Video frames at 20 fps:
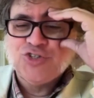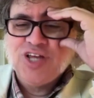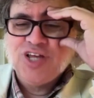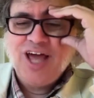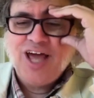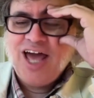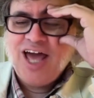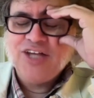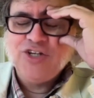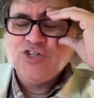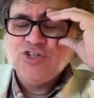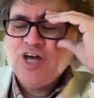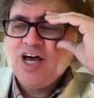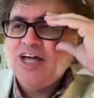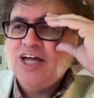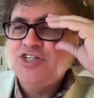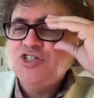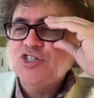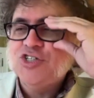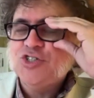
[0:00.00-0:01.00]

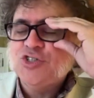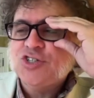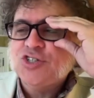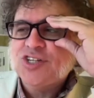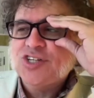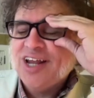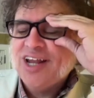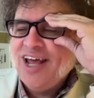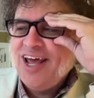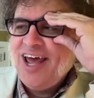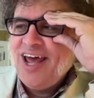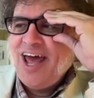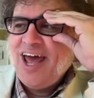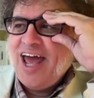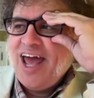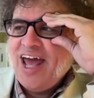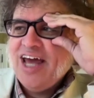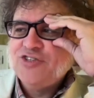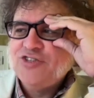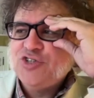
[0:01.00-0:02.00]
I just,
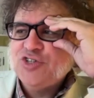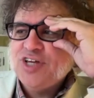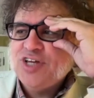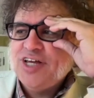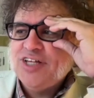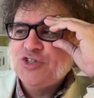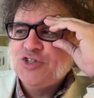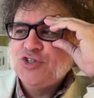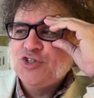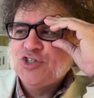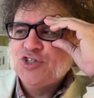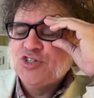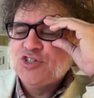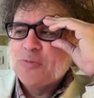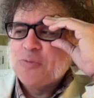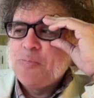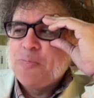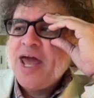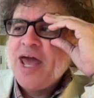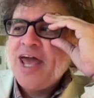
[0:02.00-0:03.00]
it's just
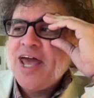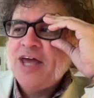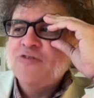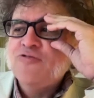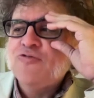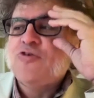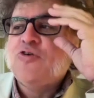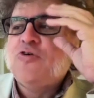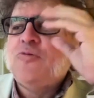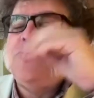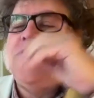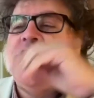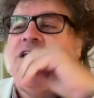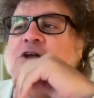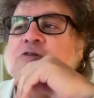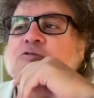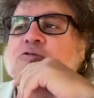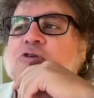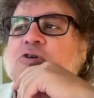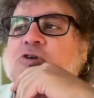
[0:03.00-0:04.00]
a
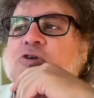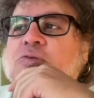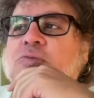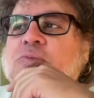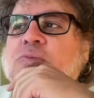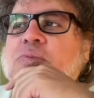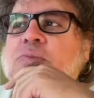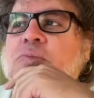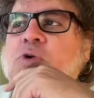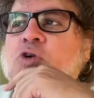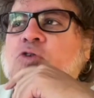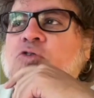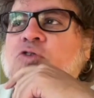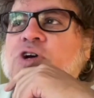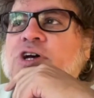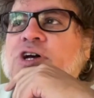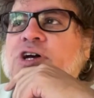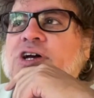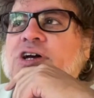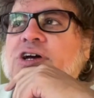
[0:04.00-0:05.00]
painful
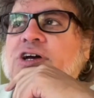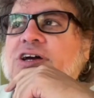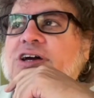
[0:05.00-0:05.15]
movie,